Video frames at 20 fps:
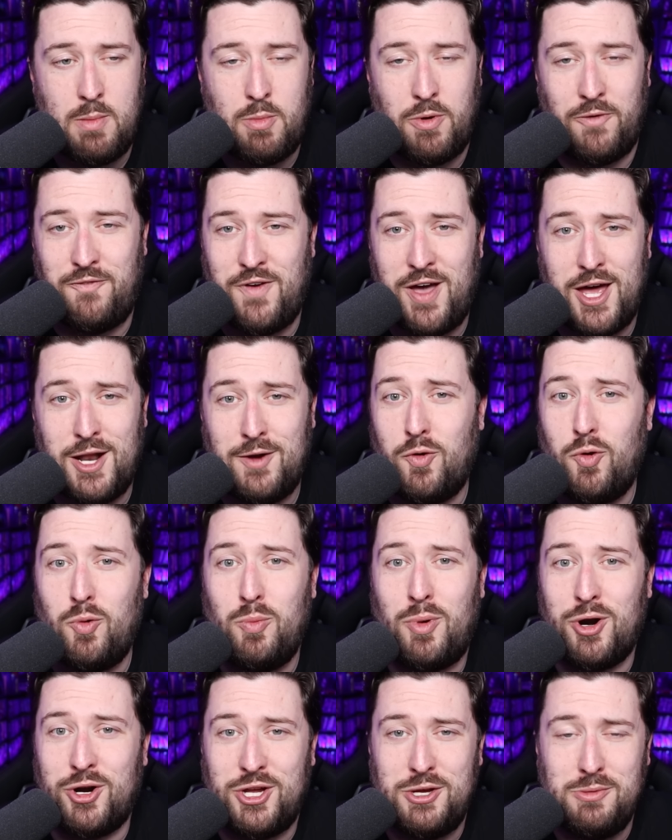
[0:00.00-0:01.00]
I'm a fan of
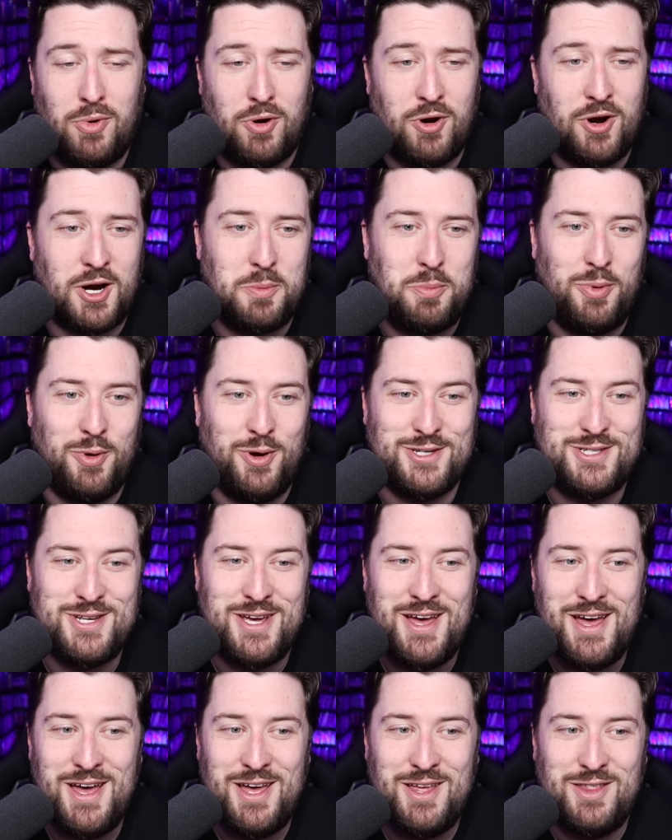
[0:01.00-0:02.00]
old Marky Mark, but
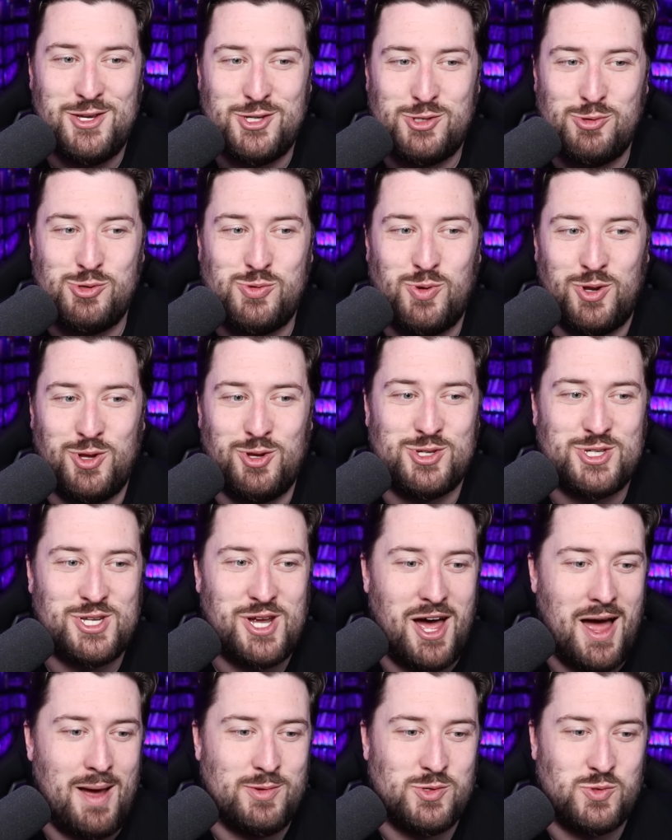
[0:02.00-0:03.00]
this was one of those
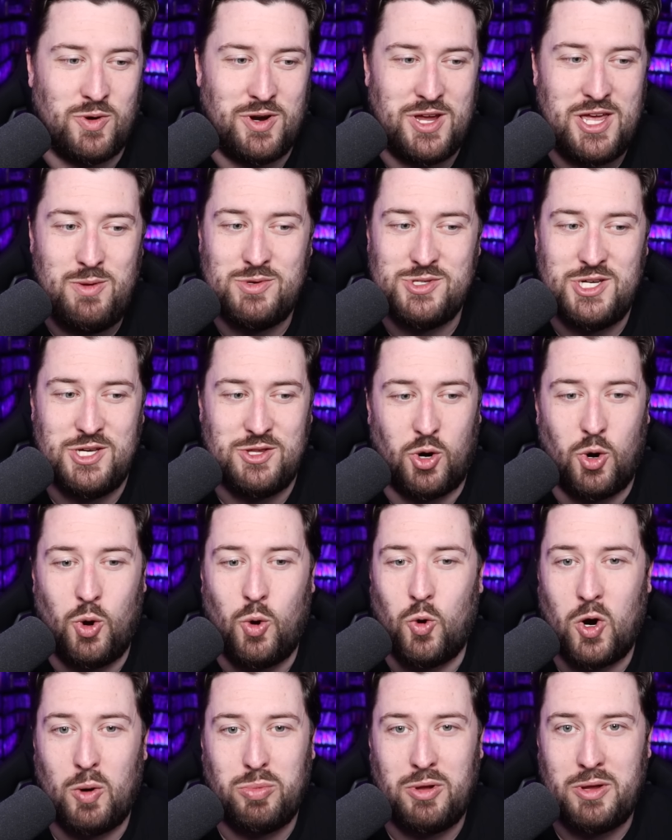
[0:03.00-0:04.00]
times where he was either
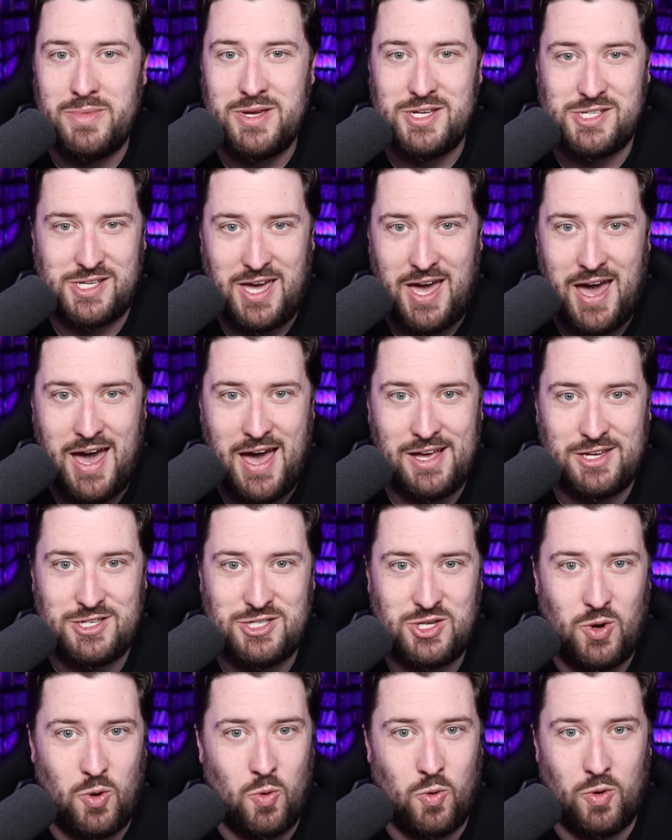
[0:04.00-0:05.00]
horribly
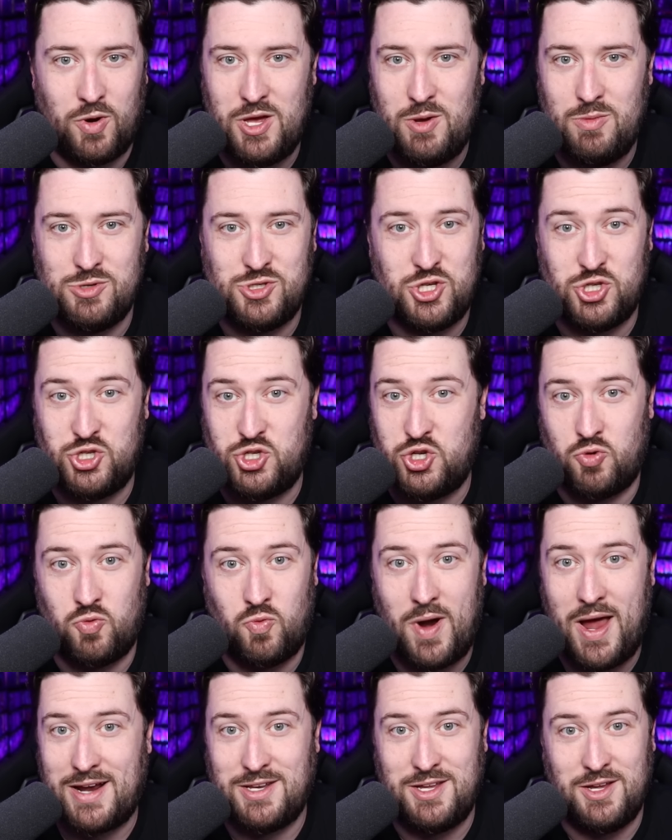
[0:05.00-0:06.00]
miscast or he was just
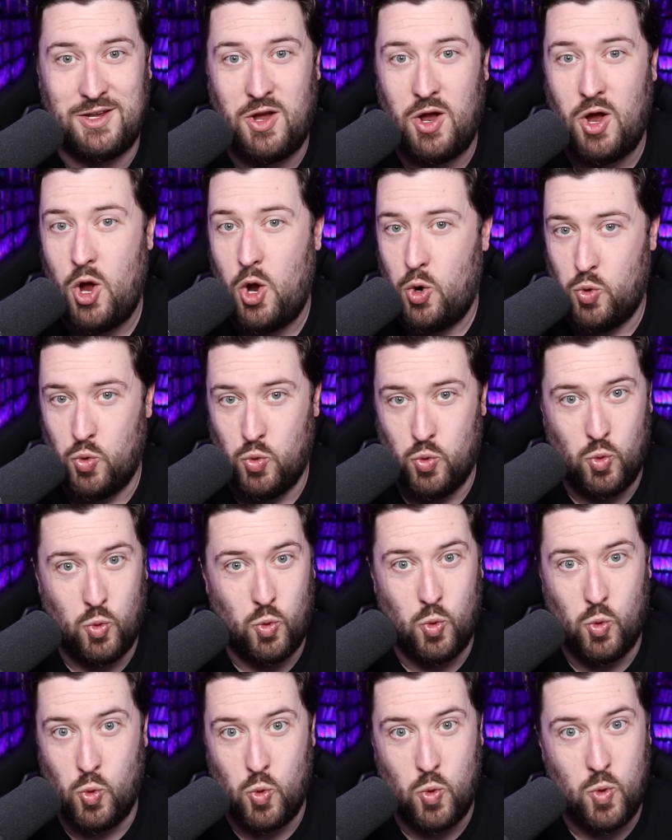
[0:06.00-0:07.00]
directed
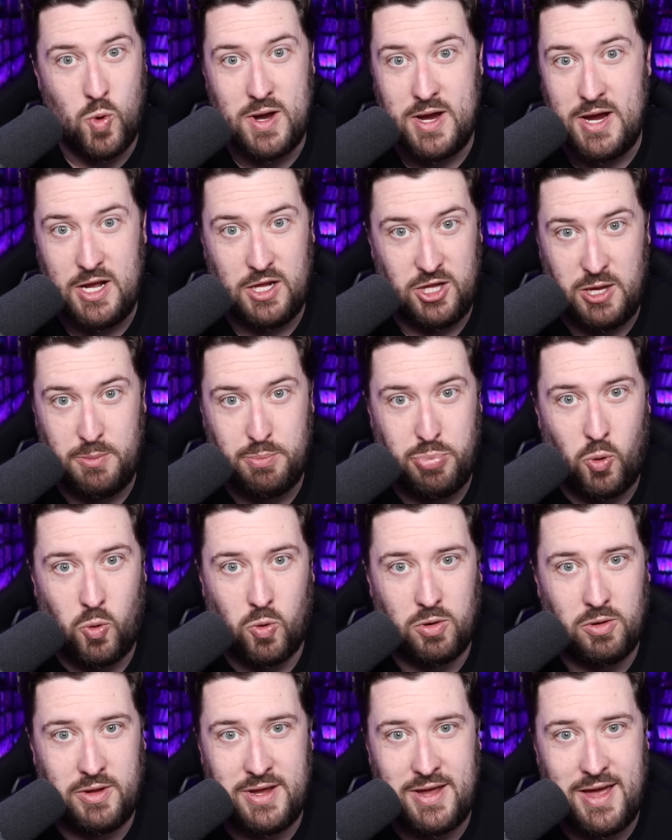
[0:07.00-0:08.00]
really
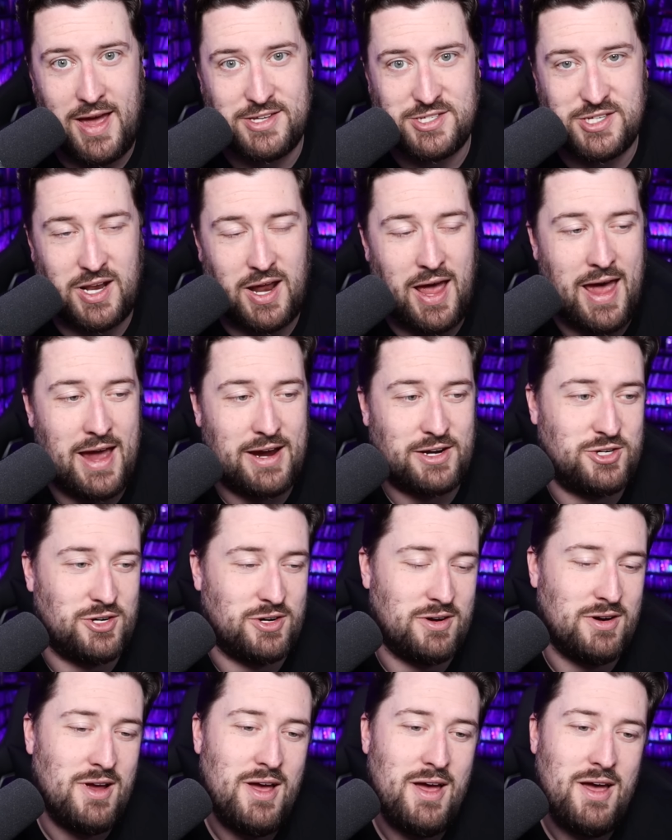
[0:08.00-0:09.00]
poorly as an
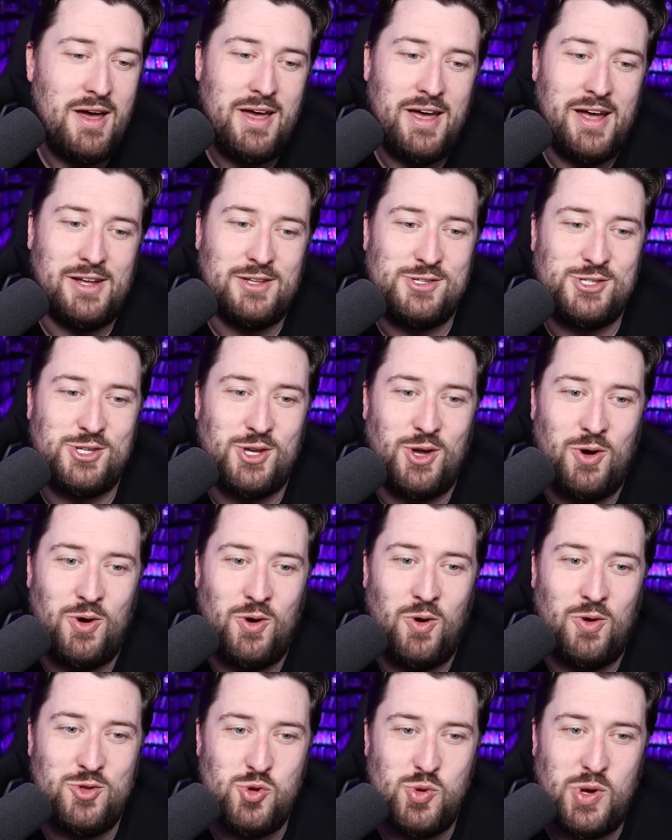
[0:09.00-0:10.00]
actor. And
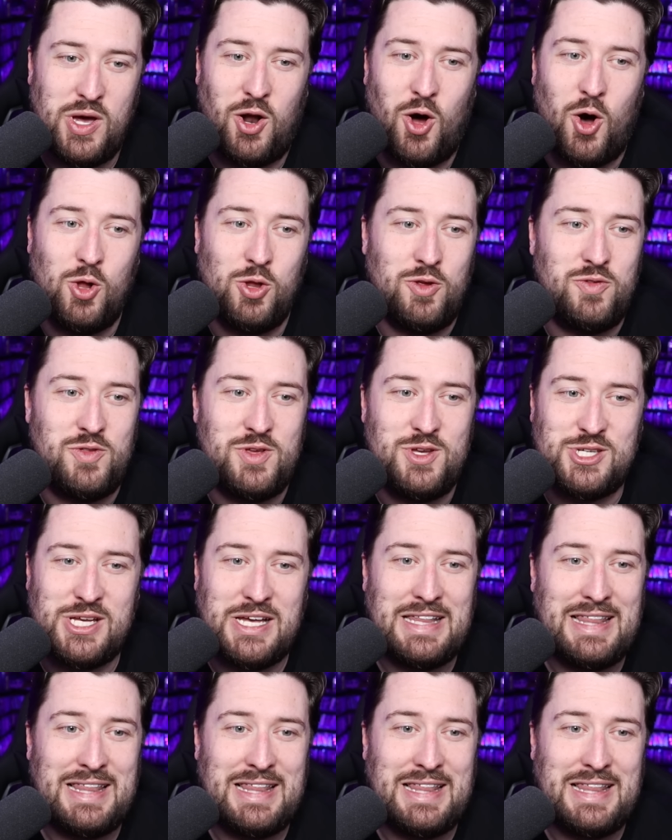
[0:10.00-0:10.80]
so you get all of these